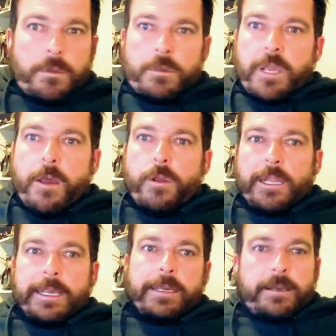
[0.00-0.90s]
the
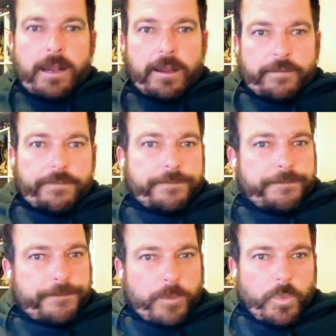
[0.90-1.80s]
only kind of,
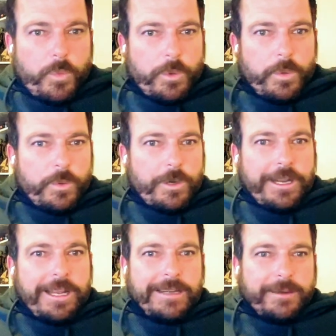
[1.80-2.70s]

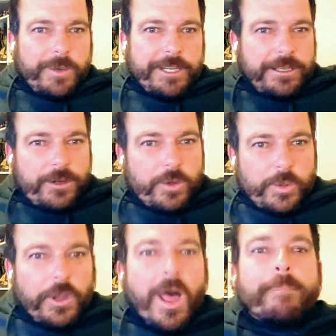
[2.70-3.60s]
what is it
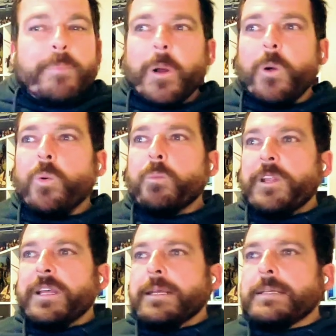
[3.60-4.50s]
called, light bulb
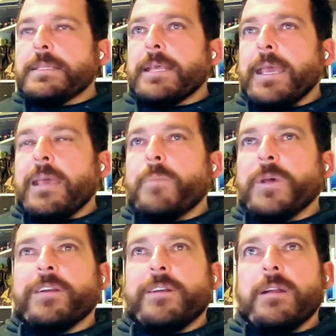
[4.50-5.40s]
that is there.
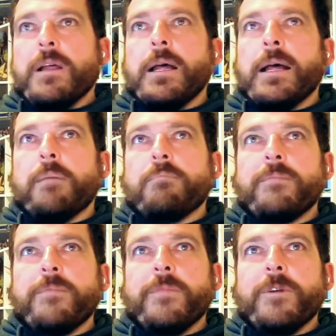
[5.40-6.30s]
But
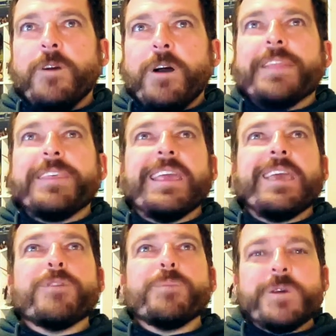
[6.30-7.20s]
I think
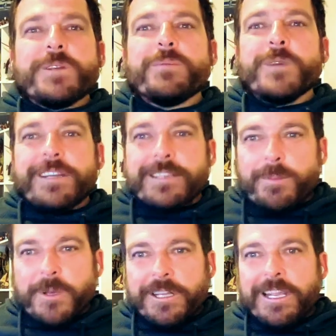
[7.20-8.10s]
every person with a
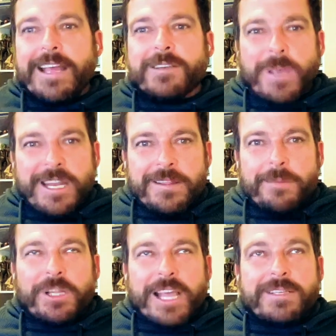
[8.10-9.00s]
disability has been in the
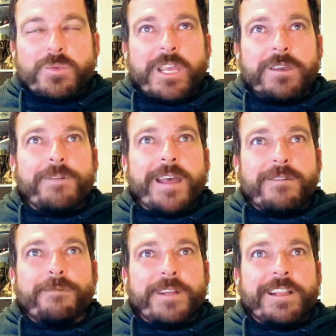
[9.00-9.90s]
place where you've had
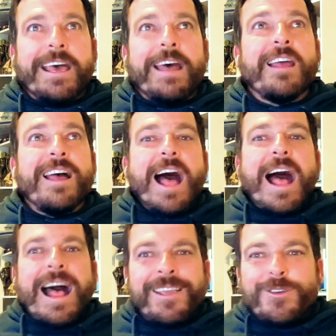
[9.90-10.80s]
to fill out,
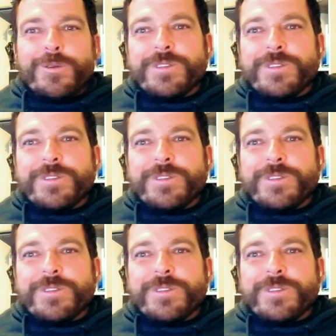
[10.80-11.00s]
are you